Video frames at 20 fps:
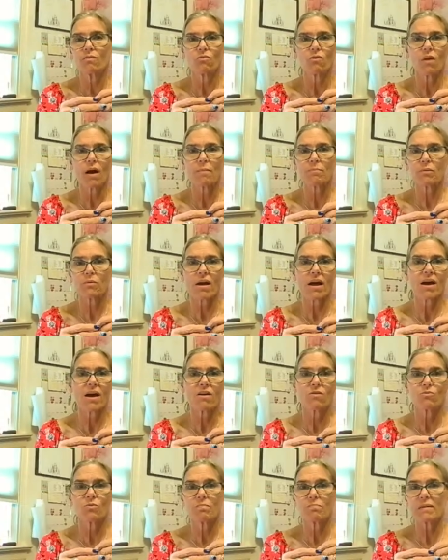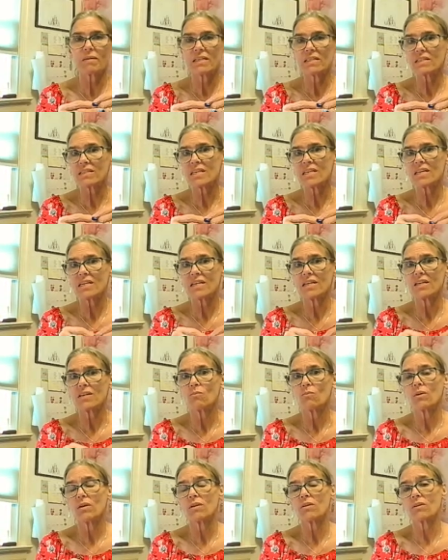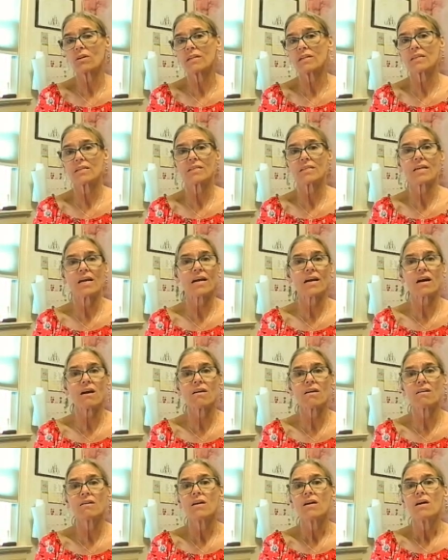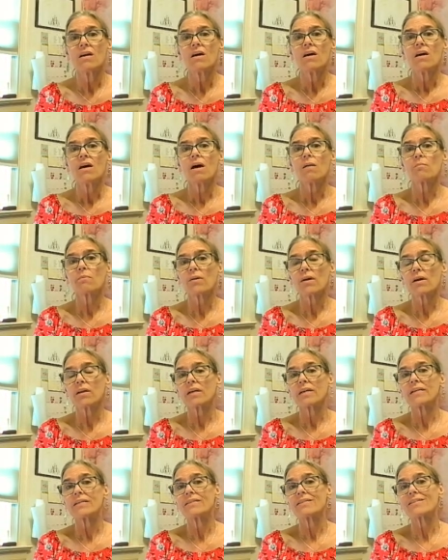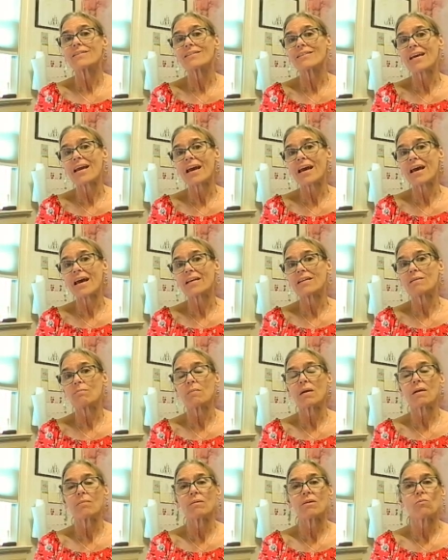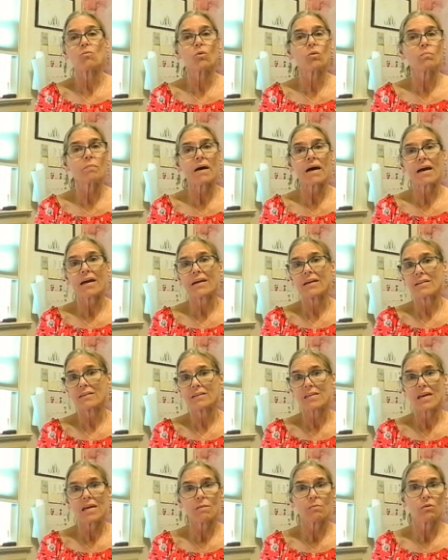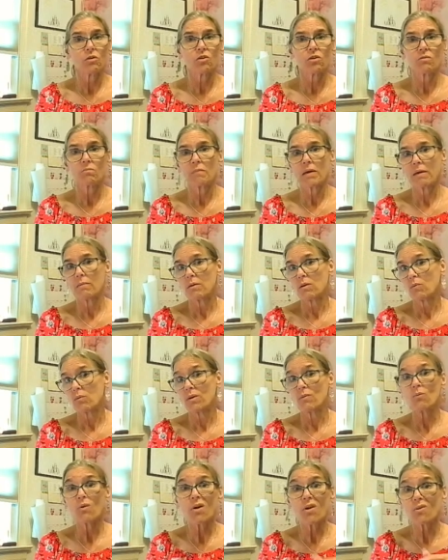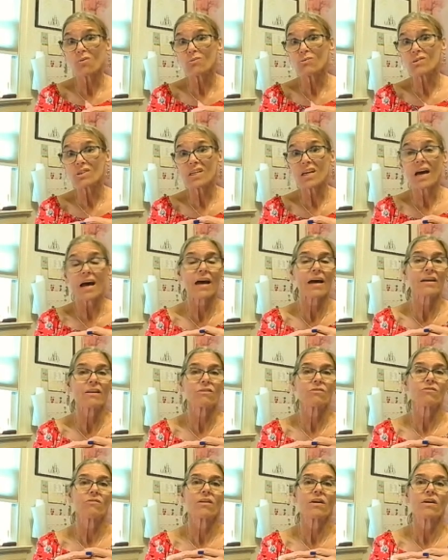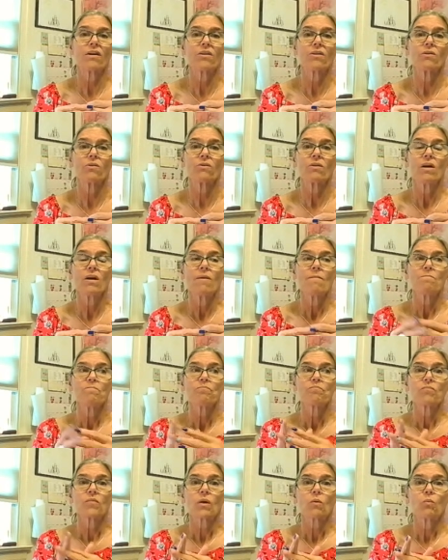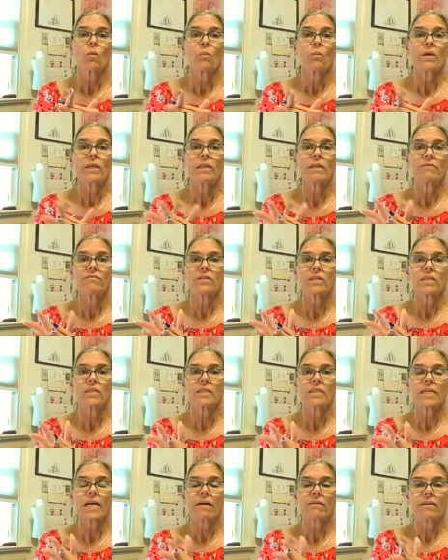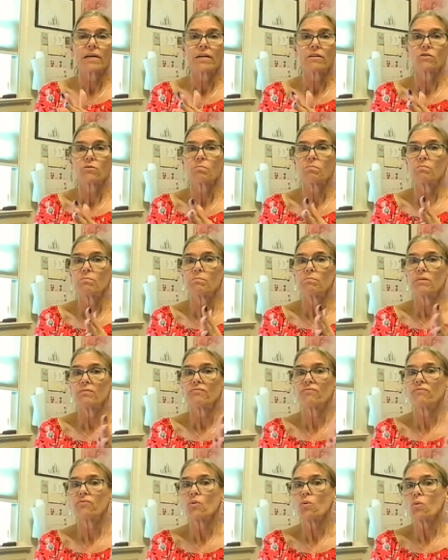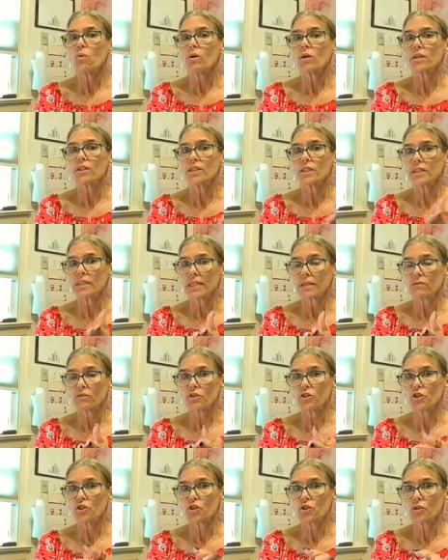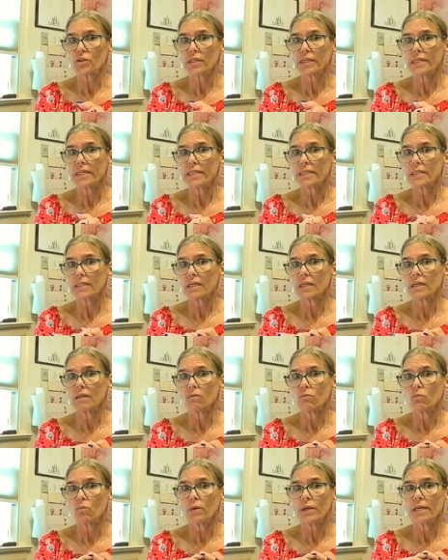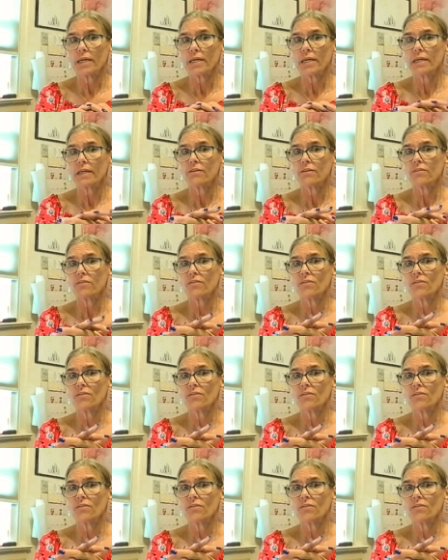romp around with Benson. We're going to take our umbrella and stand. Maybe we'll buy a table. Maybe we won't. I don't know. When we lived in the townhouse before, just down the street, we